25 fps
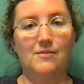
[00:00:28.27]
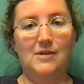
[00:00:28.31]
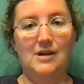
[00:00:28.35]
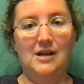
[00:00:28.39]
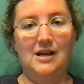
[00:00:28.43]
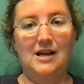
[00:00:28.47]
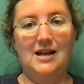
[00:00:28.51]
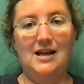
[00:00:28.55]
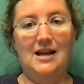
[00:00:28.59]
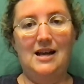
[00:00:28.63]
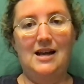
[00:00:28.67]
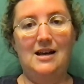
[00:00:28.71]

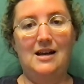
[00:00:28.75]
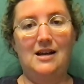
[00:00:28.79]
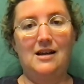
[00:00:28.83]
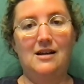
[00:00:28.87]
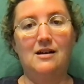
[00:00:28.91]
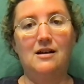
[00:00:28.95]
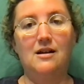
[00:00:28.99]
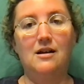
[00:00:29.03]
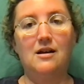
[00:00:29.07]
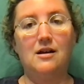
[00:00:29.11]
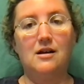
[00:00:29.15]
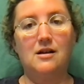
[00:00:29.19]

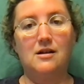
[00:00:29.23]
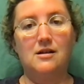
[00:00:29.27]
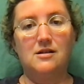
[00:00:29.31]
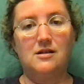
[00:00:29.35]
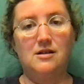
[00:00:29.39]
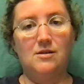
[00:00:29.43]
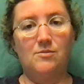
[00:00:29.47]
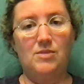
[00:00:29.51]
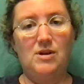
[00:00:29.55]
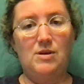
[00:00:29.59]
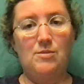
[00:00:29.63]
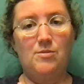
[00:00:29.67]
Canadian.
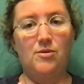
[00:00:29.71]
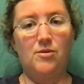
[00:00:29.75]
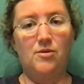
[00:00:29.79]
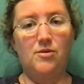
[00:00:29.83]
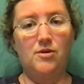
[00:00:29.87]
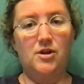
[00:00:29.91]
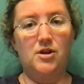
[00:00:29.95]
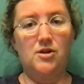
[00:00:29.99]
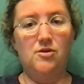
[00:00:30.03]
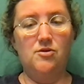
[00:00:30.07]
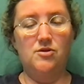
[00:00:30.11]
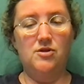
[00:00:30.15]
Some people
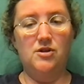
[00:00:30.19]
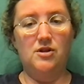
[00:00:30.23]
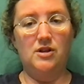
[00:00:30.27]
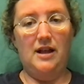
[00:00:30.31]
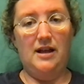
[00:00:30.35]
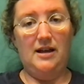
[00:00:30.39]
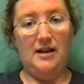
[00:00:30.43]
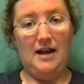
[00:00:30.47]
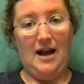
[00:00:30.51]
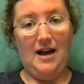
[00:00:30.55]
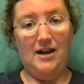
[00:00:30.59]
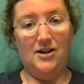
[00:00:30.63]
used to
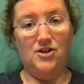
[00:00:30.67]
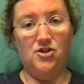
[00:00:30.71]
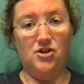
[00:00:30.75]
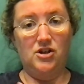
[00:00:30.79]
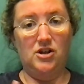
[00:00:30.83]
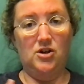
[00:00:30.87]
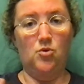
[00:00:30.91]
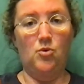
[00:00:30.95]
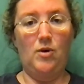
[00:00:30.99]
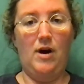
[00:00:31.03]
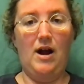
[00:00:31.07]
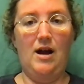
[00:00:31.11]
like actually
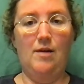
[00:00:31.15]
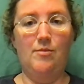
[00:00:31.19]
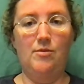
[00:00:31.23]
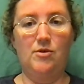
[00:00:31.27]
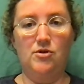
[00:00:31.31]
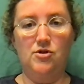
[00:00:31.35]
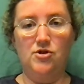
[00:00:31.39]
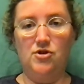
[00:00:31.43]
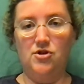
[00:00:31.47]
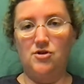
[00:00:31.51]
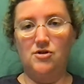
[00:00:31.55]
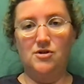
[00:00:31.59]
grab
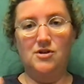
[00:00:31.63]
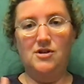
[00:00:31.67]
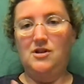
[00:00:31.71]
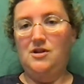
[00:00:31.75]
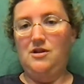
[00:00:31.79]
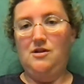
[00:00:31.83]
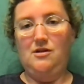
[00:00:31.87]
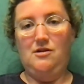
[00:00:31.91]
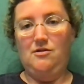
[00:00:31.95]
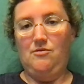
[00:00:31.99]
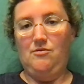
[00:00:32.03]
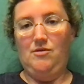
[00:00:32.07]
your shirt.
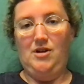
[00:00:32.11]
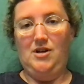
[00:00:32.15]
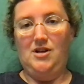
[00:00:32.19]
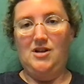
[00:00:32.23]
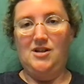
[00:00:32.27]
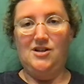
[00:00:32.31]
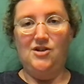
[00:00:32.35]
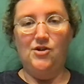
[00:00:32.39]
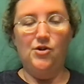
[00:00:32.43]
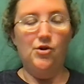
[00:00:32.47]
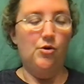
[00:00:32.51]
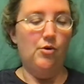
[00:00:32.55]
You don't need to
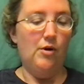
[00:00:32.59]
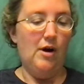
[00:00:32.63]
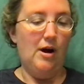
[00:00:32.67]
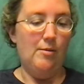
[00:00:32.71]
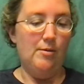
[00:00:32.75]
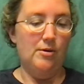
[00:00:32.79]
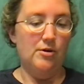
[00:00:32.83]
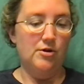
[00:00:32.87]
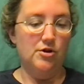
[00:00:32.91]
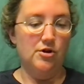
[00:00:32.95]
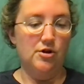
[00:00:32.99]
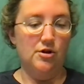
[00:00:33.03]
grab
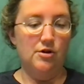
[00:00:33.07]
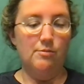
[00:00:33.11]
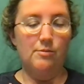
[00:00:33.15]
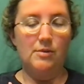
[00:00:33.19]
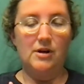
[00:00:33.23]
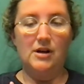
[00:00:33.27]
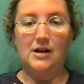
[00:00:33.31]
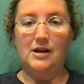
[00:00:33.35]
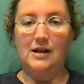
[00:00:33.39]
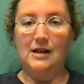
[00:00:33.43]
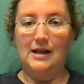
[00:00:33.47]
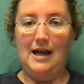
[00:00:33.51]
your shirt,
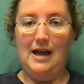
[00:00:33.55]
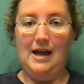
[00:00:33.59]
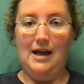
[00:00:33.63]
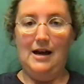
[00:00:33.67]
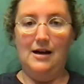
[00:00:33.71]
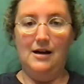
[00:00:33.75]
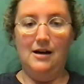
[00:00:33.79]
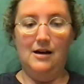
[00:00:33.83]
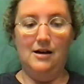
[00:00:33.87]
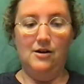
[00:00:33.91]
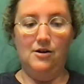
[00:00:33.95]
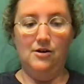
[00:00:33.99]
but
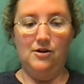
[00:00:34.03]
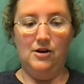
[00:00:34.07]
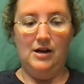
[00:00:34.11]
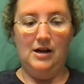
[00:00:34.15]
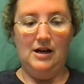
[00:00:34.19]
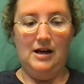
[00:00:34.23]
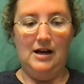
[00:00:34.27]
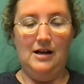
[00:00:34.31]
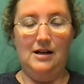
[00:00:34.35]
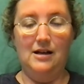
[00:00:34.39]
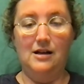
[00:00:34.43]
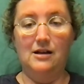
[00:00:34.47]
Canada or
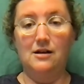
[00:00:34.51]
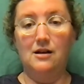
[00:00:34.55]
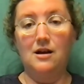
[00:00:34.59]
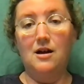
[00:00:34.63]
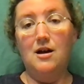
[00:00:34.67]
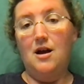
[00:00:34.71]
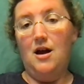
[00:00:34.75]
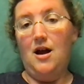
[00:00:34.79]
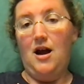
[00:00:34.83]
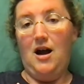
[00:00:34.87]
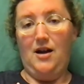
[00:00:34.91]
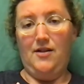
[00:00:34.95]
Canadian,
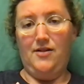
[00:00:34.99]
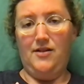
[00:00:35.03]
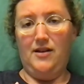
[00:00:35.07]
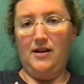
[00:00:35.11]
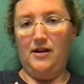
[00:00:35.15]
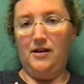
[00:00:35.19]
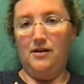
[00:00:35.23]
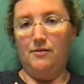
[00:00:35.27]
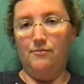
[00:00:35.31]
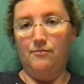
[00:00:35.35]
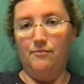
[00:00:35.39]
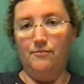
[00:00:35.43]
I
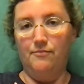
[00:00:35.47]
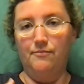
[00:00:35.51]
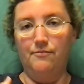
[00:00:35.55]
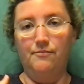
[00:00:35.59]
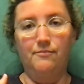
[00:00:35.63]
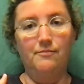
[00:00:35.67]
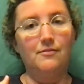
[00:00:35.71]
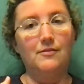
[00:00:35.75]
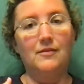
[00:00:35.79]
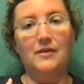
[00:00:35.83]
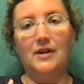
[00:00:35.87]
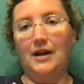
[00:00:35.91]
think,
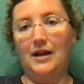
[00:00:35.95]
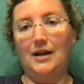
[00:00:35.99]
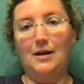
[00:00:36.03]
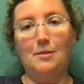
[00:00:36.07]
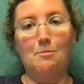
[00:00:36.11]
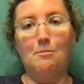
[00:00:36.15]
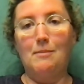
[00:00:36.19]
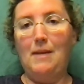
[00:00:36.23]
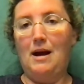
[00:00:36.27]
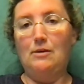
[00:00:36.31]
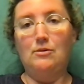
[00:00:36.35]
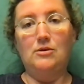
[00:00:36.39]
like
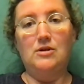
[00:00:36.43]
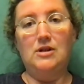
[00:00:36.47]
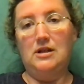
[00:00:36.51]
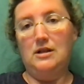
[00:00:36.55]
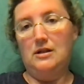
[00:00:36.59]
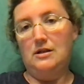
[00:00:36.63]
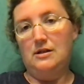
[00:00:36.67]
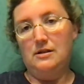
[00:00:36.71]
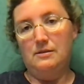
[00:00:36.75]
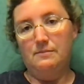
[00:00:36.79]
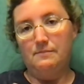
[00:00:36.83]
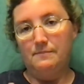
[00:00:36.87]

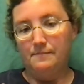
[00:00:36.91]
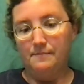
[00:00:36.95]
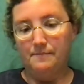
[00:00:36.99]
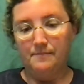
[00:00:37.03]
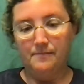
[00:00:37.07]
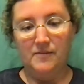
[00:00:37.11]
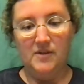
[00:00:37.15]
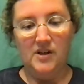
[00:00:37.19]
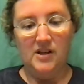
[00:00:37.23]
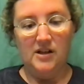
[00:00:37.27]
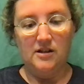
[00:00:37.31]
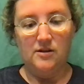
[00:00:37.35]
Mounties
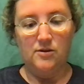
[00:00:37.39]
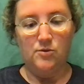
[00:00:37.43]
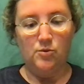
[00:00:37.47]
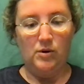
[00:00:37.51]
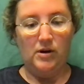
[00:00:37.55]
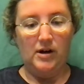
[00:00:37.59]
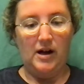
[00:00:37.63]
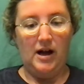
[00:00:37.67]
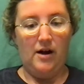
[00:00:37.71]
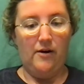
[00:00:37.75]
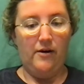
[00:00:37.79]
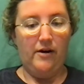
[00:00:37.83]
is
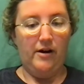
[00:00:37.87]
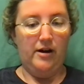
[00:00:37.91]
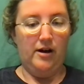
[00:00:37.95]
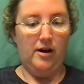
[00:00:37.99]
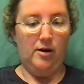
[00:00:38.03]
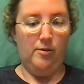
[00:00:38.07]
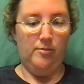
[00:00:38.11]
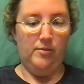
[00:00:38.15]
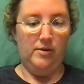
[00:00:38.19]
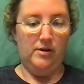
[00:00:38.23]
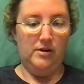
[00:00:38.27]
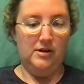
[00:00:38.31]

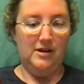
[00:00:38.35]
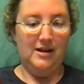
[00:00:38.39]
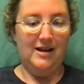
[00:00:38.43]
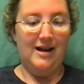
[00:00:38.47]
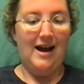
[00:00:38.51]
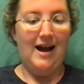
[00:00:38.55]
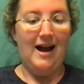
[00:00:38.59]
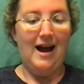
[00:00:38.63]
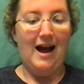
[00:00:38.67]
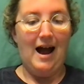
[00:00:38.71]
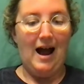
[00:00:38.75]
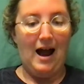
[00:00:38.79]

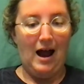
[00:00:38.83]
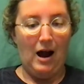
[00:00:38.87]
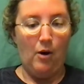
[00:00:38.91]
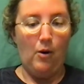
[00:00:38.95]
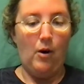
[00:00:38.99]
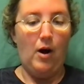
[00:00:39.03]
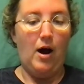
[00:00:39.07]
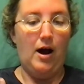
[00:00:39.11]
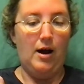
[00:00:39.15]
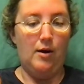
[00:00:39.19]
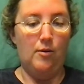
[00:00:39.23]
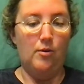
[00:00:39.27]
how
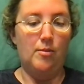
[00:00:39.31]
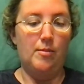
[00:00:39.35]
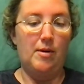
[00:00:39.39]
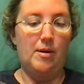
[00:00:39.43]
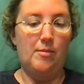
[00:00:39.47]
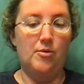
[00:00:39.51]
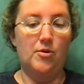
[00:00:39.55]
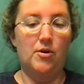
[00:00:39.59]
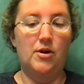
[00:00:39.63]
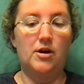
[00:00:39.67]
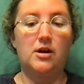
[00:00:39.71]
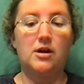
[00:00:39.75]
I
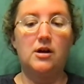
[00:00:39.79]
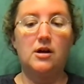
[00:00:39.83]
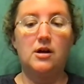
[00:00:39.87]
remember it.